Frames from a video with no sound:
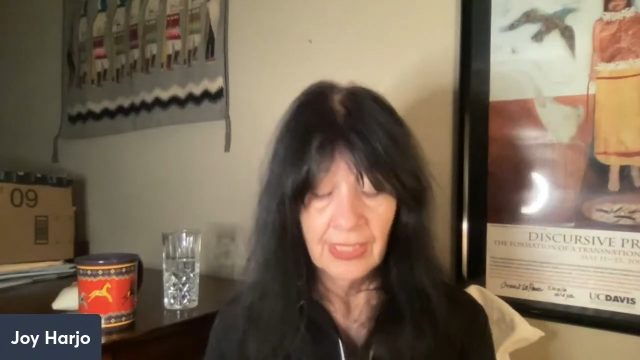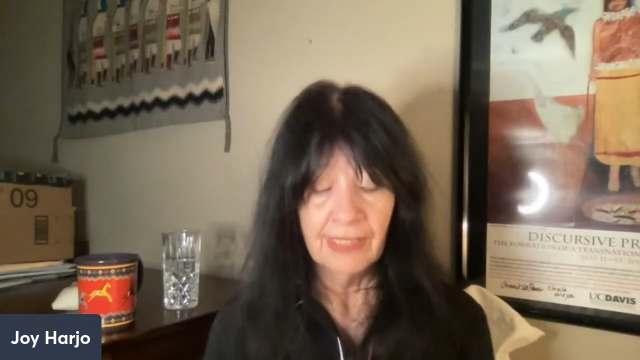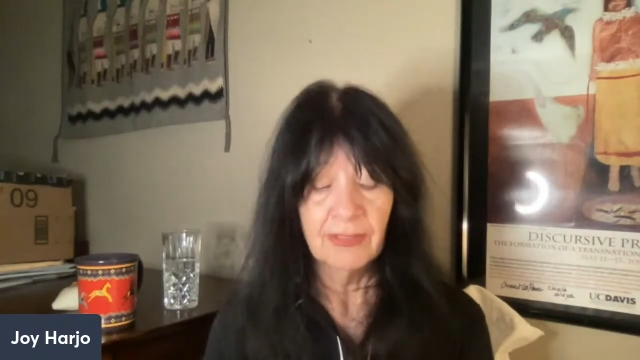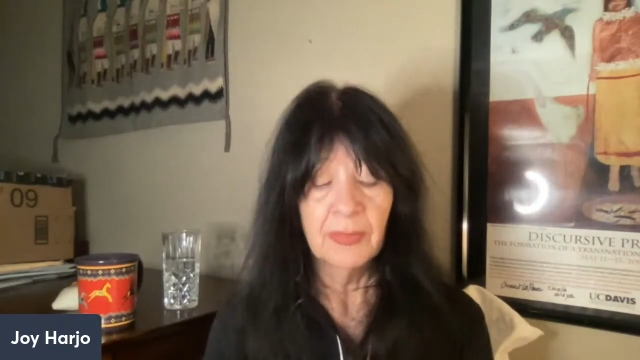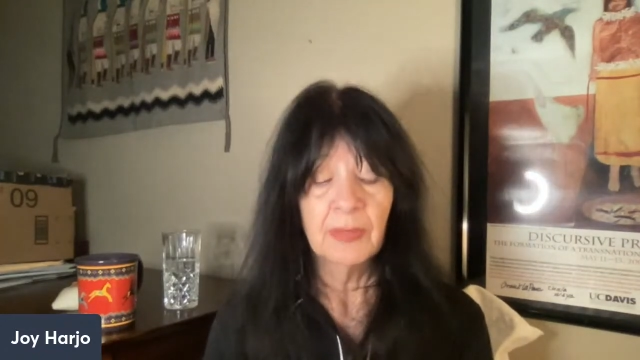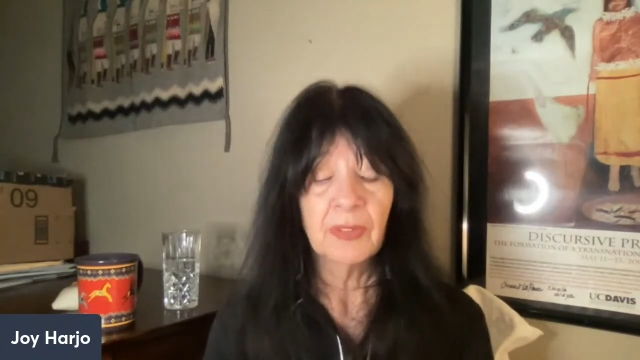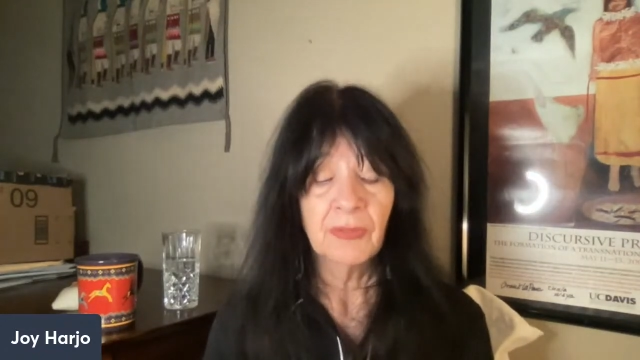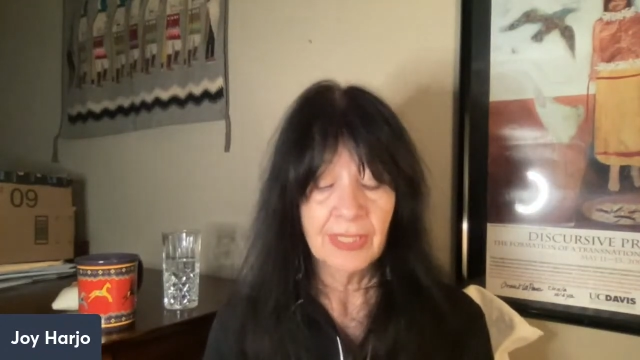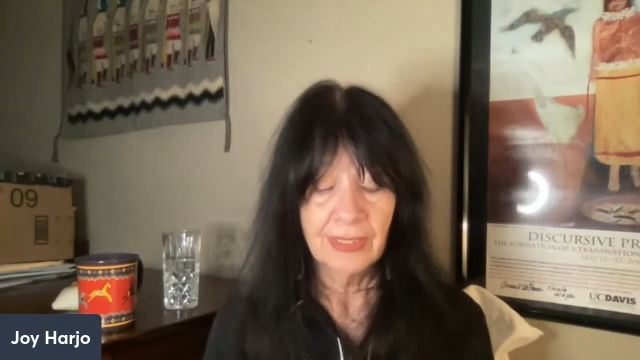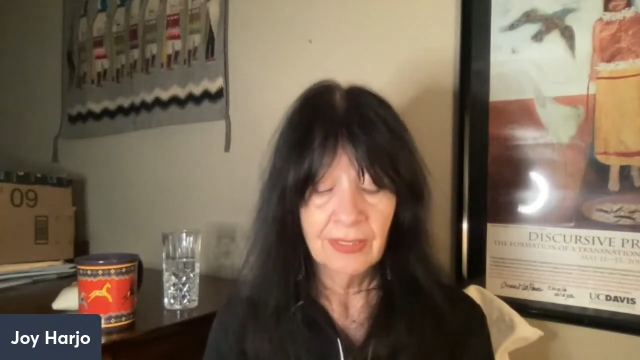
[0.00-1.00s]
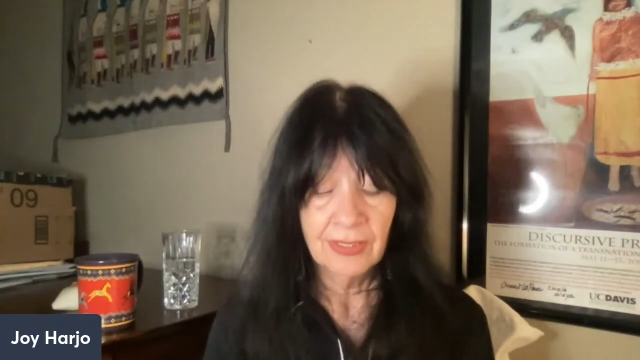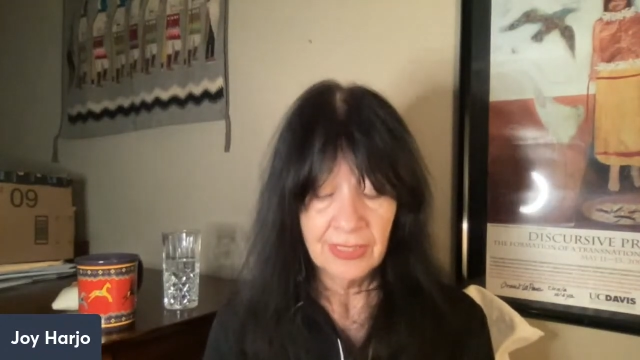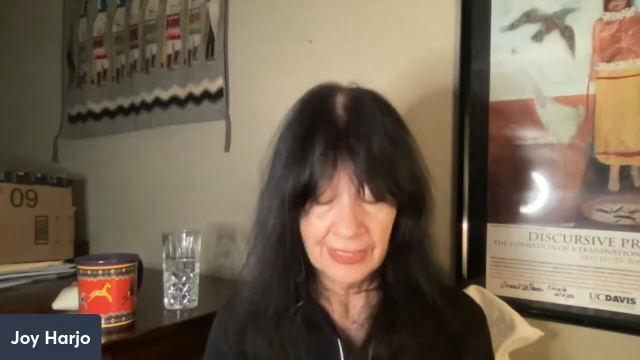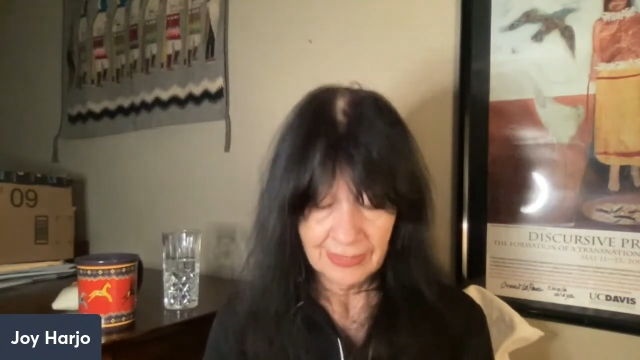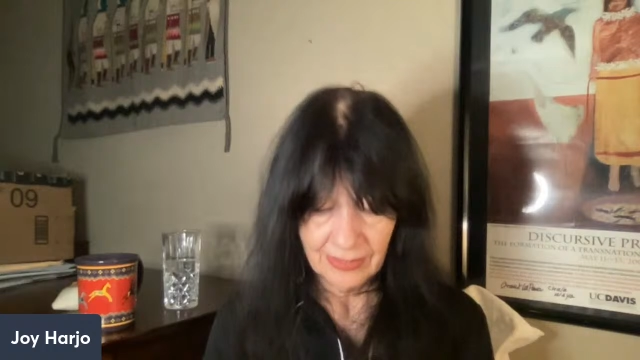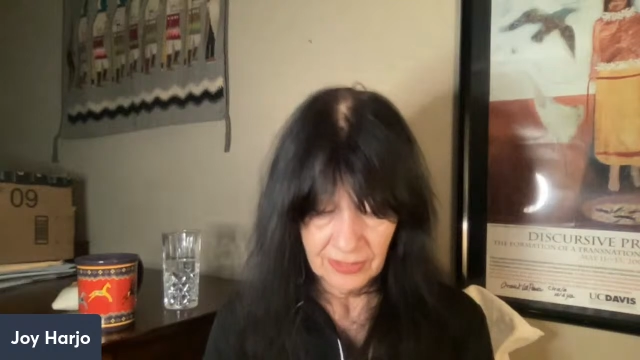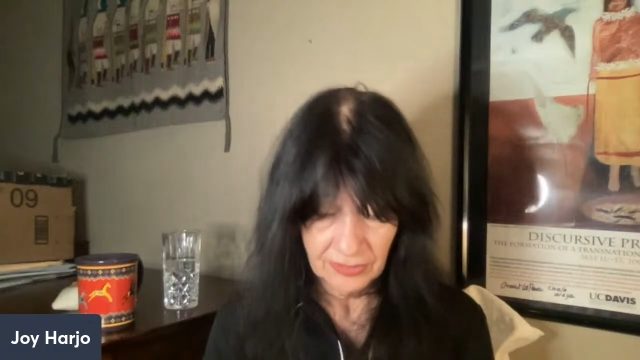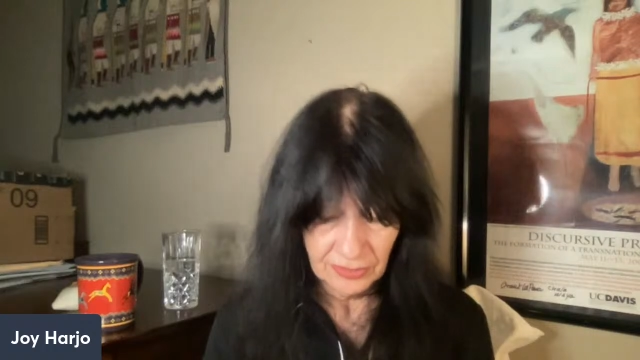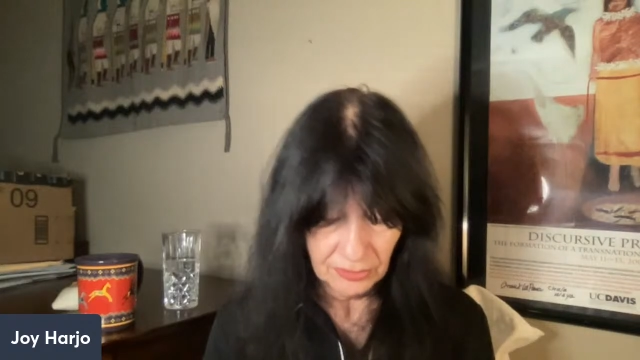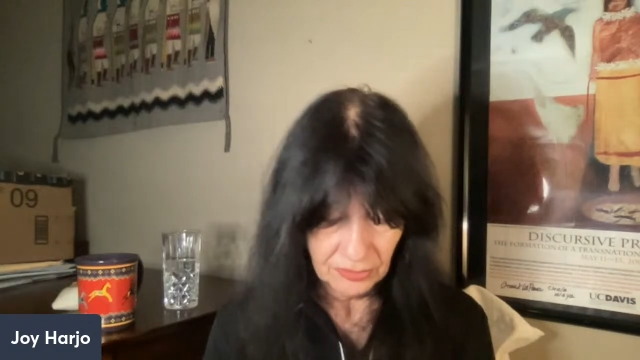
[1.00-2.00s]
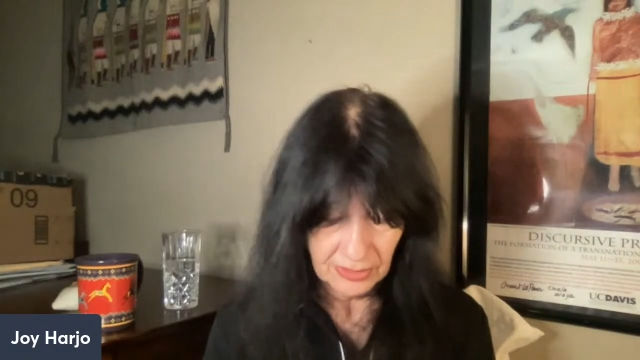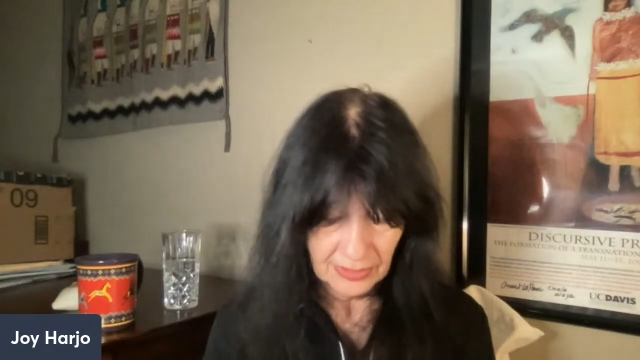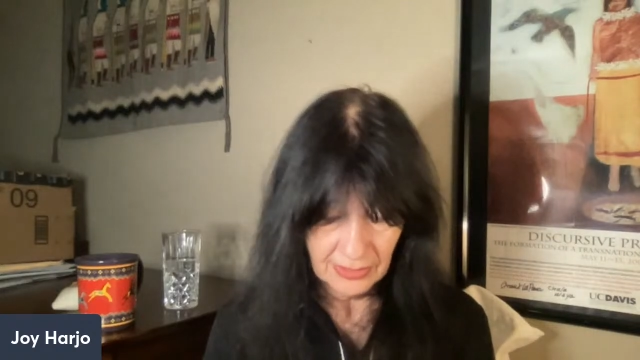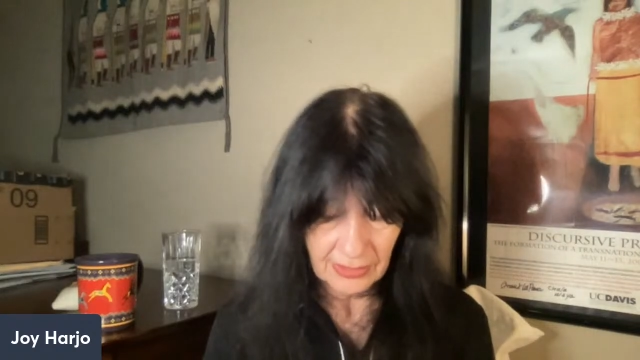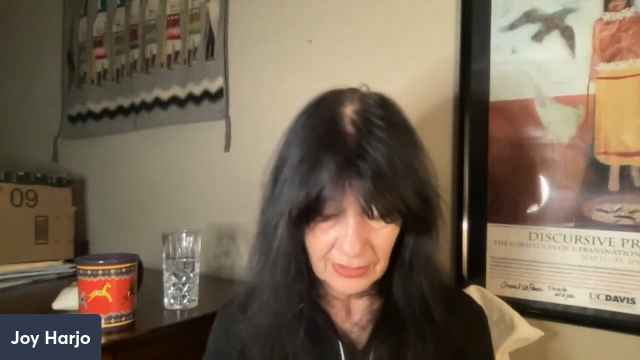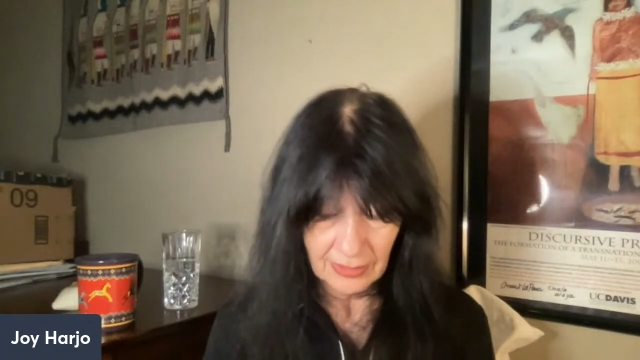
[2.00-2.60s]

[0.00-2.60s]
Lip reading: I remember when I looked out into the trees